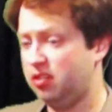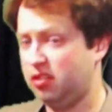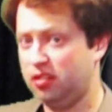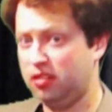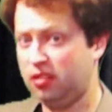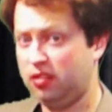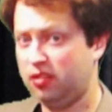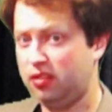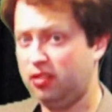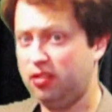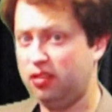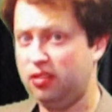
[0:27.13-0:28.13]

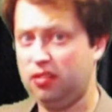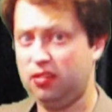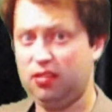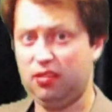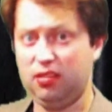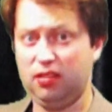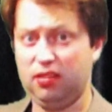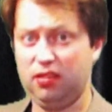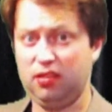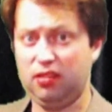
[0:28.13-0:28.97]
No one is speaking in this clip.